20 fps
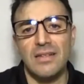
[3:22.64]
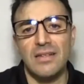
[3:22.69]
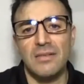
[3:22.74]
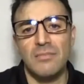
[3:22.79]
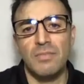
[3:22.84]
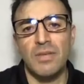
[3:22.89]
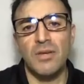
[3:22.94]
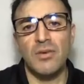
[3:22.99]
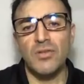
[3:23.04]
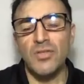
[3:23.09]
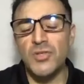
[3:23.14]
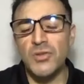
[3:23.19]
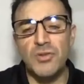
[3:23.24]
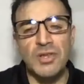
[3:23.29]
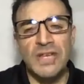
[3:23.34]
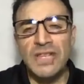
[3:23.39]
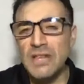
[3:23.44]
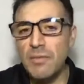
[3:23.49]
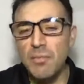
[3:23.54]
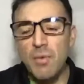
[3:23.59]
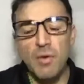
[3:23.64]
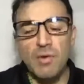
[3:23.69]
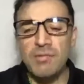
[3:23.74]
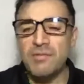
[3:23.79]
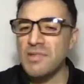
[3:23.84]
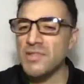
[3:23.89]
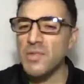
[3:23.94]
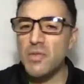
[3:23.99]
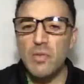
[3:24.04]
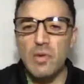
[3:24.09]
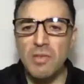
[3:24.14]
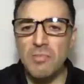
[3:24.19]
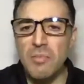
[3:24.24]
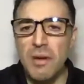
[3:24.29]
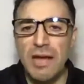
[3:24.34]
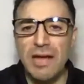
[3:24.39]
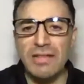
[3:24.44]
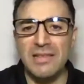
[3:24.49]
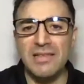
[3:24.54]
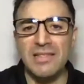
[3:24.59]
because your kidney problem is too
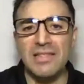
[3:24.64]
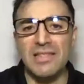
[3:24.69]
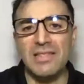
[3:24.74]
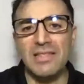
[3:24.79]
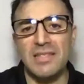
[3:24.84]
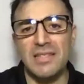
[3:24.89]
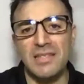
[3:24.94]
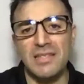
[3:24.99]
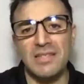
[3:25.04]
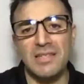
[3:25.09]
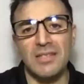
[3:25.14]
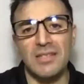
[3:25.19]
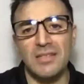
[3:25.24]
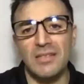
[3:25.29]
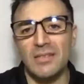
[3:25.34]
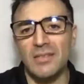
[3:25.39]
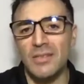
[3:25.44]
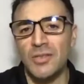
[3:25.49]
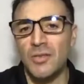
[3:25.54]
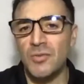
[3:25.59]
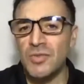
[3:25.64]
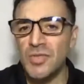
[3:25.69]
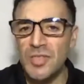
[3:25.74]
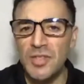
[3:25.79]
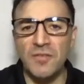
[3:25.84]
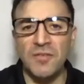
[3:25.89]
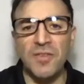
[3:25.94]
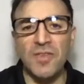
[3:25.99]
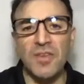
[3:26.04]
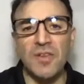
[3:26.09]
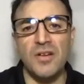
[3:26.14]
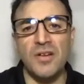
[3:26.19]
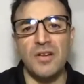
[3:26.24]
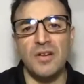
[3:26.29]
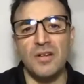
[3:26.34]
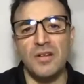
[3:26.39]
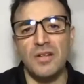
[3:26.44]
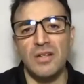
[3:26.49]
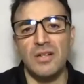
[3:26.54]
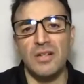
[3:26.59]
advanced, too severe,
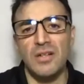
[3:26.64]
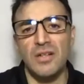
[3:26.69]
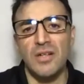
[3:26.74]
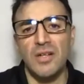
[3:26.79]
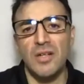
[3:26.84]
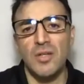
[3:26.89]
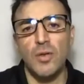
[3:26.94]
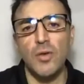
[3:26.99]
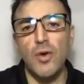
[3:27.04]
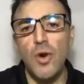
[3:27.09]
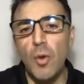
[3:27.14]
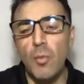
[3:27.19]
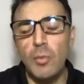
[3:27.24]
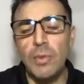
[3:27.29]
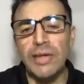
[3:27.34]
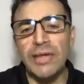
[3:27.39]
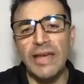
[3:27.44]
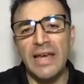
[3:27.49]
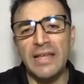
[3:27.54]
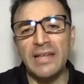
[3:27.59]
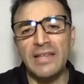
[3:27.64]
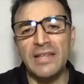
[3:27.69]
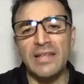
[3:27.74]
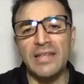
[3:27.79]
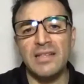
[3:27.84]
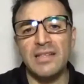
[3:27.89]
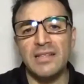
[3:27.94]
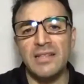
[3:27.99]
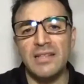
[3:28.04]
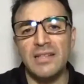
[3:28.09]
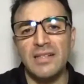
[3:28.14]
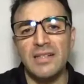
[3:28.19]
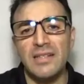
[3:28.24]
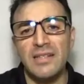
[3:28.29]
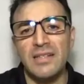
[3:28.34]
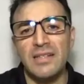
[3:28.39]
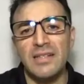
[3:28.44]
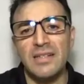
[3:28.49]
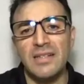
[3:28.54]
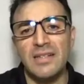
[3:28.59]
too complicated,
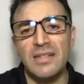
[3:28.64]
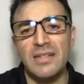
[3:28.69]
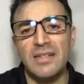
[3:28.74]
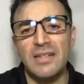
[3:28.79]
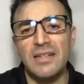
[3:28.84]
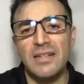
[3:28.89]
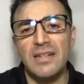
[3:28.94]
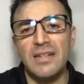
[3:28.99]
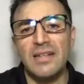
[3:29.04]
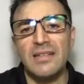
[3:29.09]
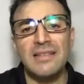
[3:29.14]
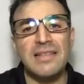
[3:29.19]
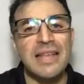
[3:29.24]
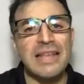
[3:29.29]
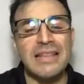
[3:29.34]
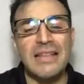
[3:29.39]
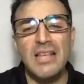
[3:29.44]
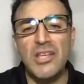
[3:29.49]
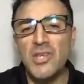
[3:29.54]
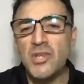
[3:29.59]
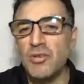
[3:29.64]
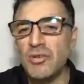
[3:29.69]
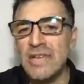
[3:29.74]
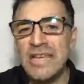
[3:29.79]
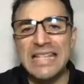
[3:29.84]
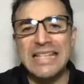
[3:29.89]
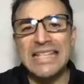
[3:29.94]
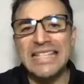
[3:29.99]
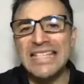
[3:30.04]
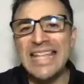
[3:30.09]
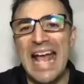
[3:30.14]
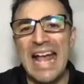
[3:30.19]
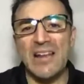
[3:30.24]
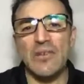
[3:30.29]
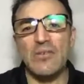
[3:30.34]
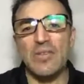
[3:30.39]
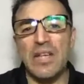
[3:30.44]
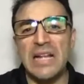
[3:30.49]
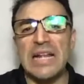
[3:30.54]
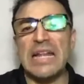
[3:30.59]
that your kidneys
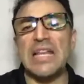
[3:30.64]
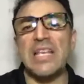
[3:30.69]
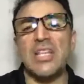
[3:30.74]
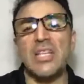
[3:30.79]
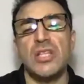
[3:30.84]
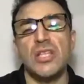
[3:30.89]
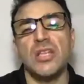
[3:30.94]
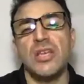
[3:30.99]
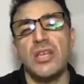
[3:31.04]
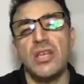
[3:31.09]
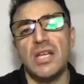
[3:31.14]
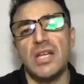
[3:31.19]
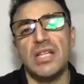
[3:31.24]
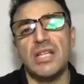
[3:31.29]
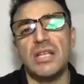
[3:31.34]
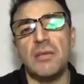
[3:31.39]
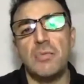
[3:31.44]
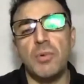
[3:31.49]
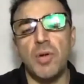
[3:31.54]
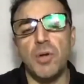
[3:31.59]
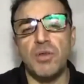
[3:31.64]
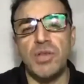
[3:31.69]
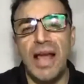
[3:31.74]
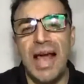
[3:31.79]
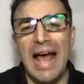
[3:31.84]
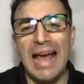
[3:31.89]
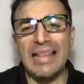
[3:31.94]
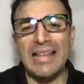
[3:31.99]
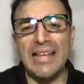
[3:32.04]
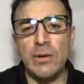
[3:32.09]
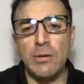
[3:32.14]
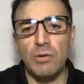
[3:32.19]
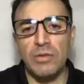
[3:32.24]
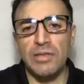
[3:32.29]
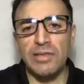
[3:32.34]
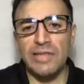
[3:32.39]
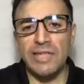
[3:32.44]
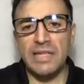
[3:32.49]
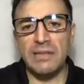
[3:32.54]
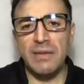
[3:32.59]
cannot clean the blood
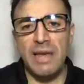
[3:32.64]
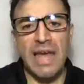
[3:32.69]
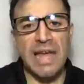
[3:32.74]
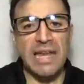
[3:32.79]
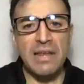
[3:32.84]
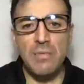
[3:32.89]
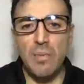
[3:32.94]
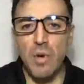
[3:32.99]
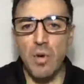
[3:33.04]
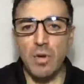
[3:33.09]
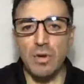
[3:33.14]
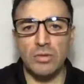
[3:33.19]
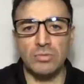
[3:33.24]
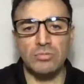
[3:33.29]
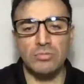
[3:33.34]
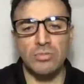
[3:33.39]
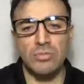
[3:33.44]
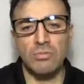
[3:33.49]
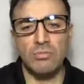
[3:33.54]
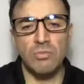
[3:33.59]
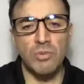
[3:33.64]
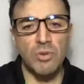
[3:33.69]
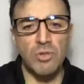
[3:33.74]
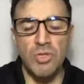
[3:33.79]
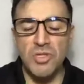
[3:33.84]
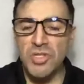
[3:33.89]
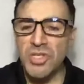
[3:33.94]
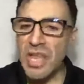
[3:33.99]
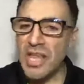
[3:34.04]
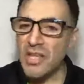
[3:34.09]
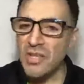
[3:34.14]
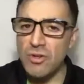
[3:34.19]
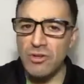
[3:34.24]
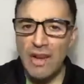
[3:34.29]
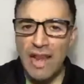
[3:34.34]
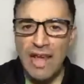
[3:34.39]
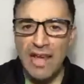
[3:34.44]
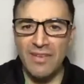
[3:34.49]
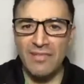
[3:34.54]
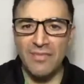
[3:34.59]
adequately anymore to sustain your
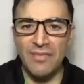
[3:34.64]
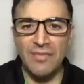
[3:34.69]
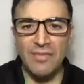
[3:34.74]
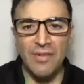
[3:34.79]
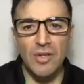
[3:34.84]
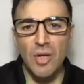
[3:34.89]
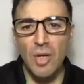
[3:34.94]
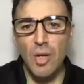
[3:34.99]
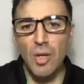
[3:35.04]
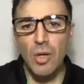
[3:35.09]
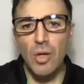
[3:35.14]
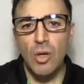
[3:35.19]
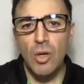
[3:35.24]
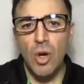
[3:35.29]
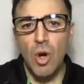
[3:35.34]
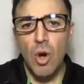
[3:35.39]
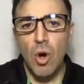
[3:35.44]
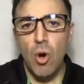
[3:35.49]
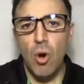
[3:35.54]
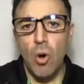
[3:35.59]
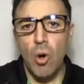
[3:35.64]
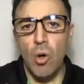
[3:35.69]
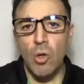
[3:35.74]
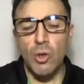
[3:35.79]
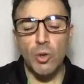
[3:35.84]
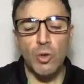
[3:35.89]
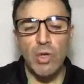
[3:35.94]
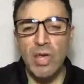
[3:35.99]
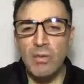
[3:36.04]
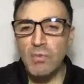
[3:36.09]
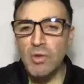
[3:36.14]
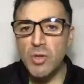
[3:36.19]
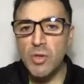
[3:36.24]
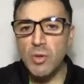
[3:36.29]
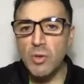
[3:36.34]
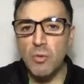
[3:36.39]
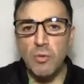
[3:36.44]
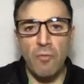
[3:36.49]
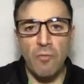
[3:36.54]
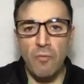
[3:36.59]
life or to keep
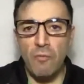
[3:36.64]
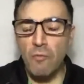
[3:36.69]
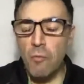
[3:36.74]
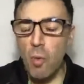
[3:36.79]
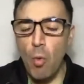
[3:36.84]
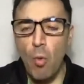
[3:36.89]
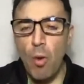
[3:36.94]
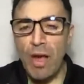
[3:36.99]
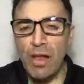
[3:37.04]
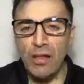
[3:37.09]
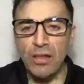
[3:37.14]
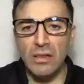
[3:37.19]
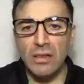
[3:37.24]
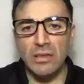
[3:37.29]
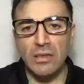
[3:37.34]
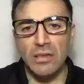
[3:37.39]
you well.